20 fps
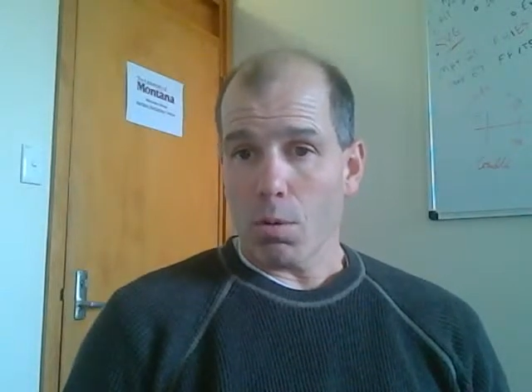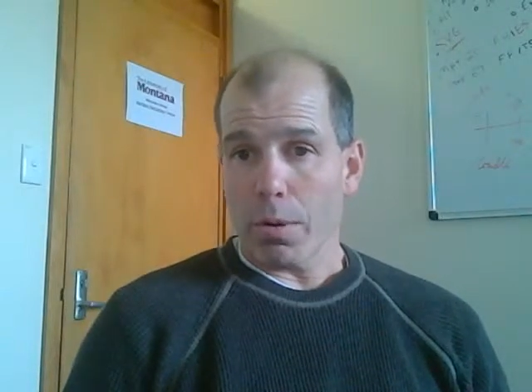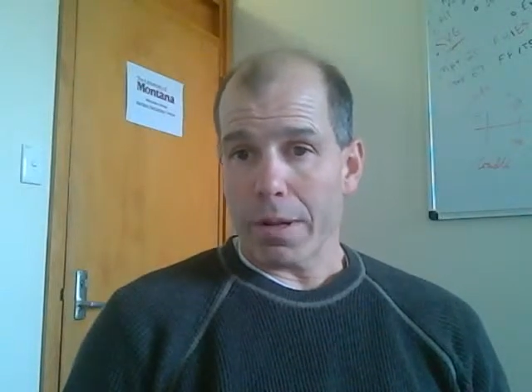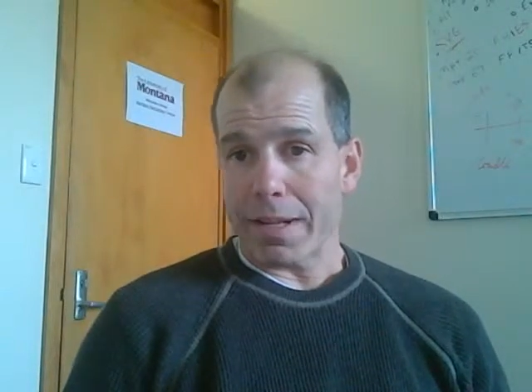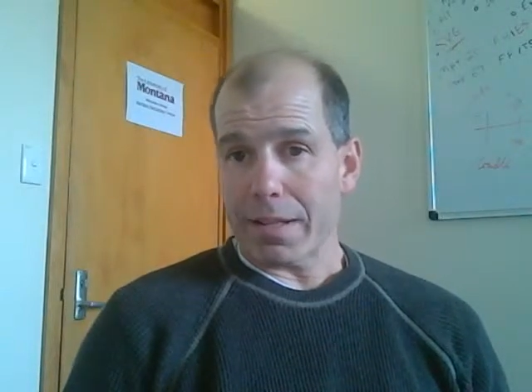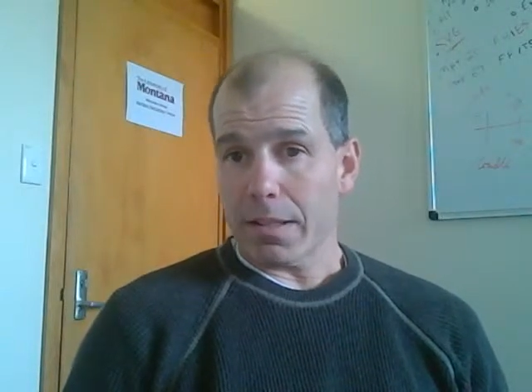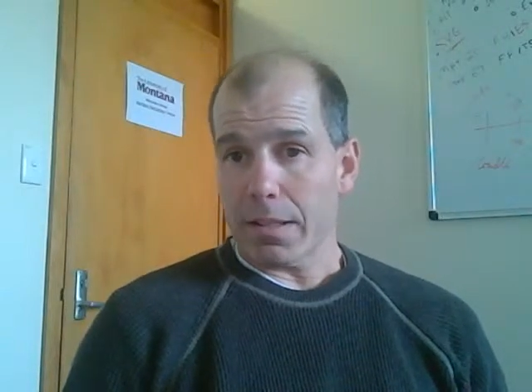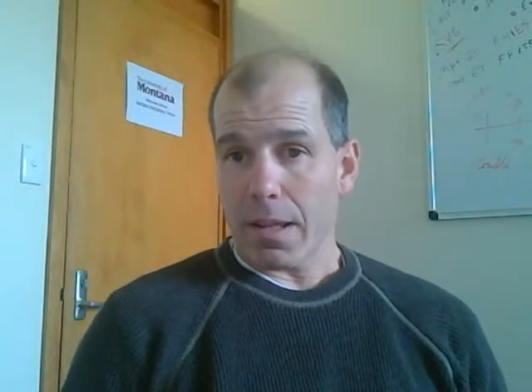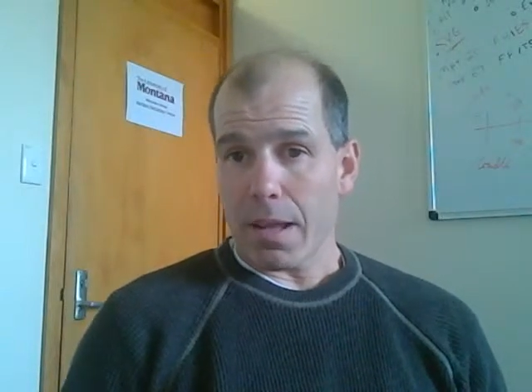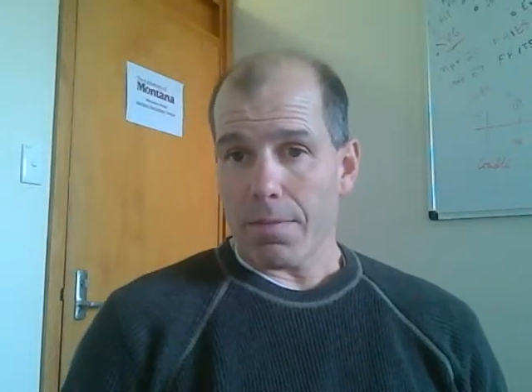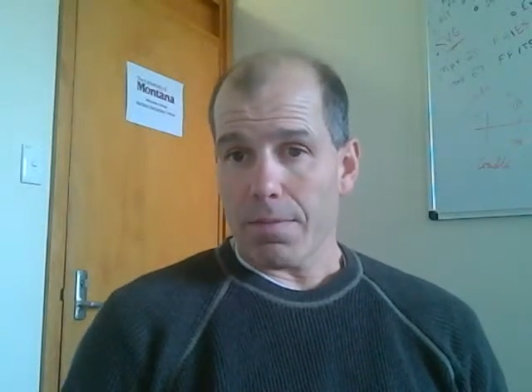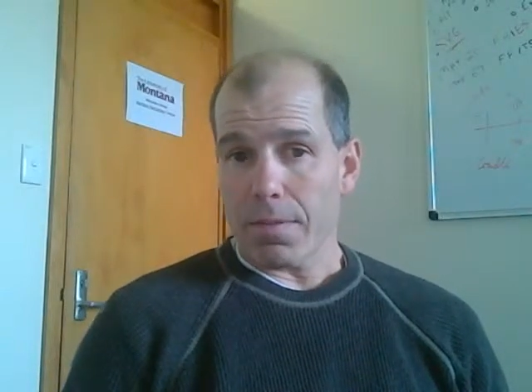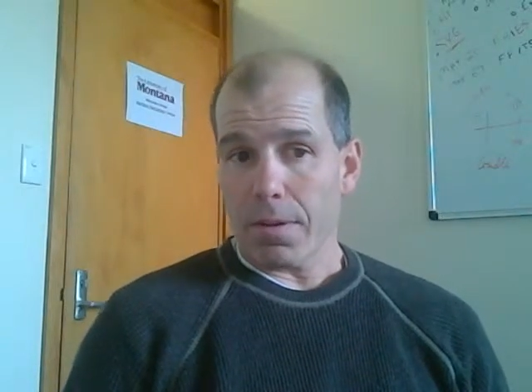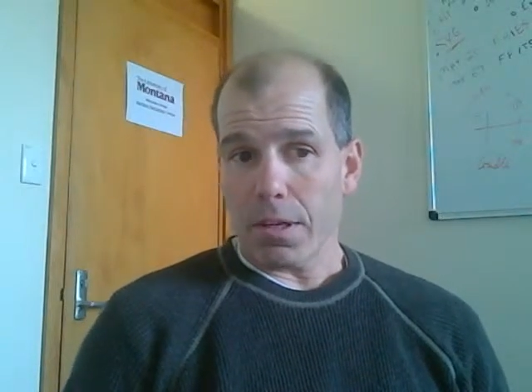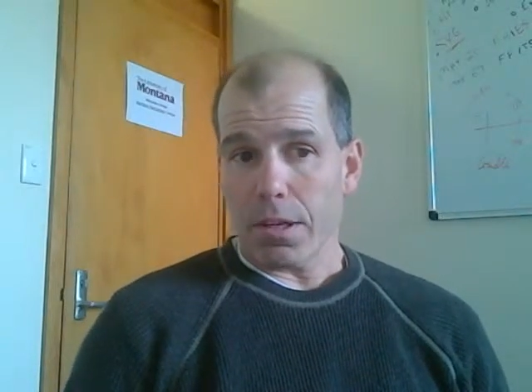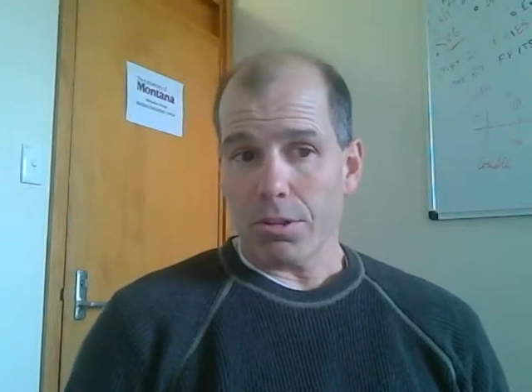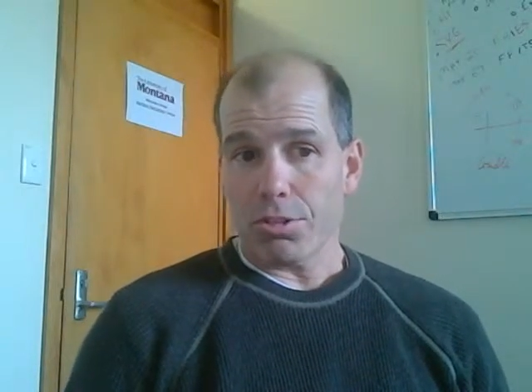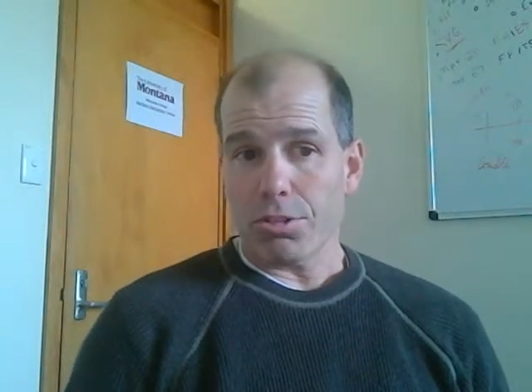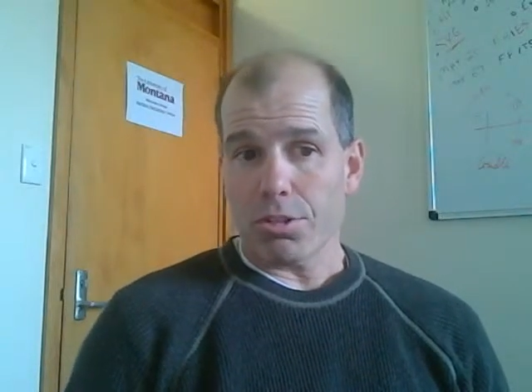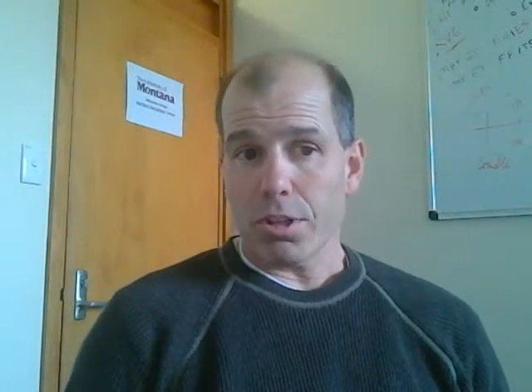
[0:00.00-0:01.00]
quick
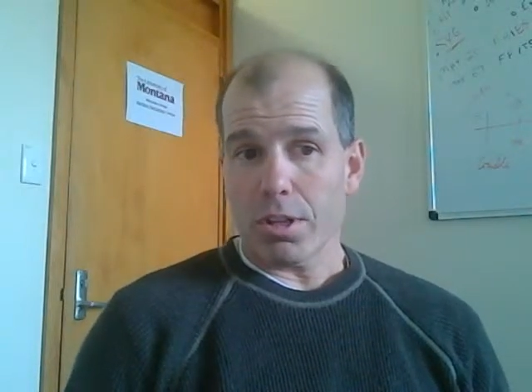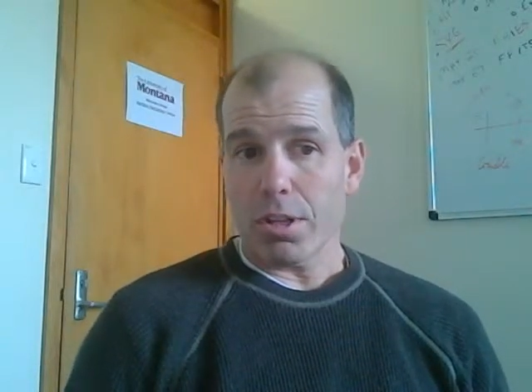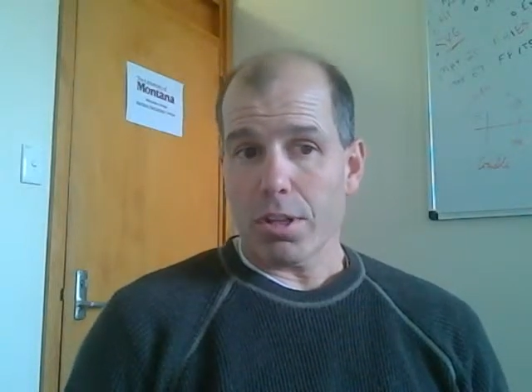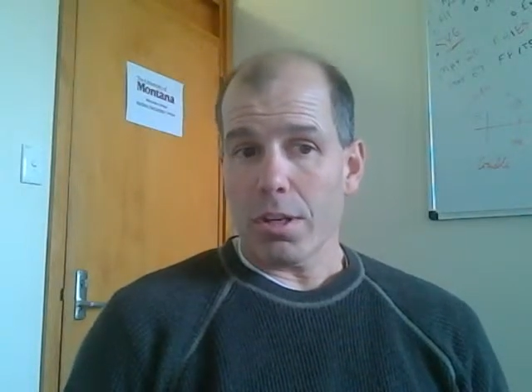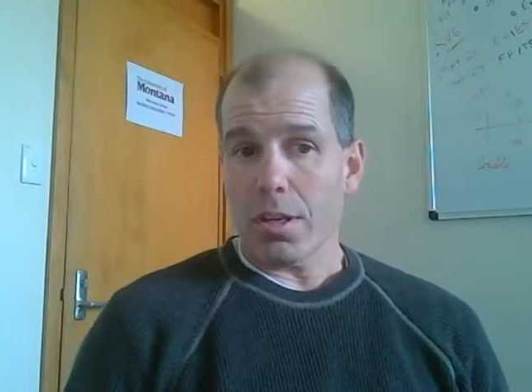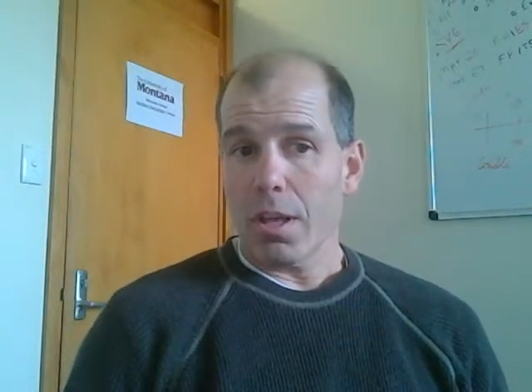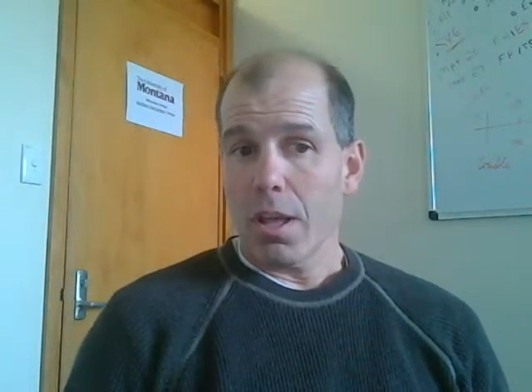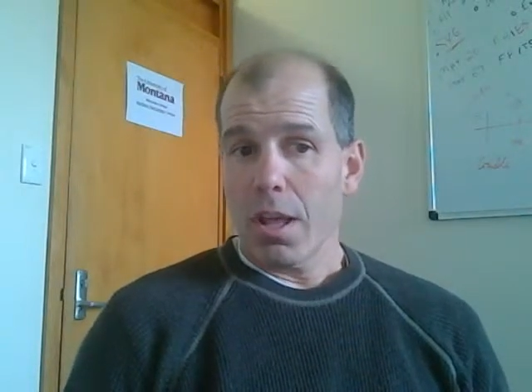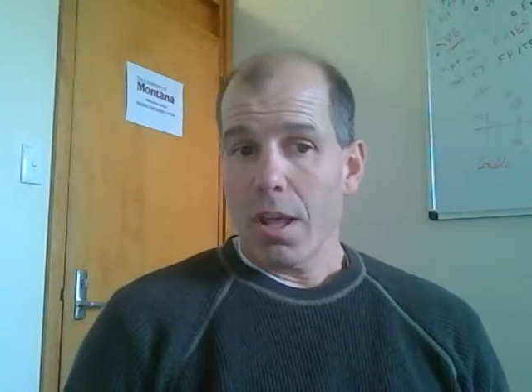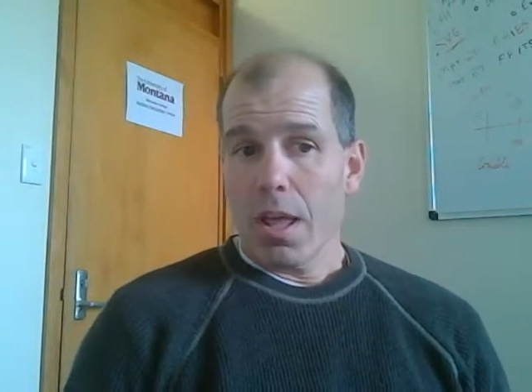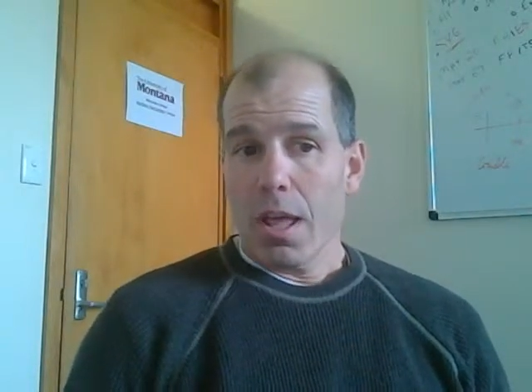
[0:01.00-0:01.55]
definition,